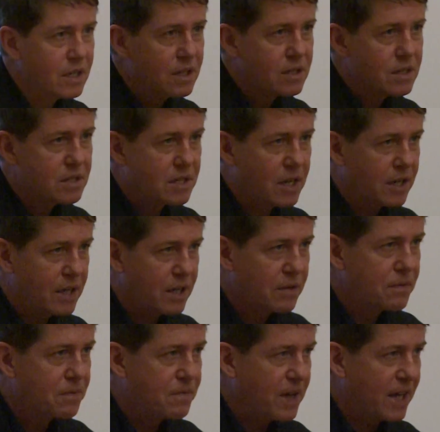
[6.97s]
studying
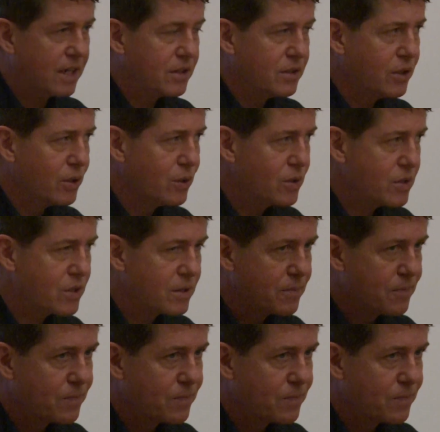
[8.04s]
fake news,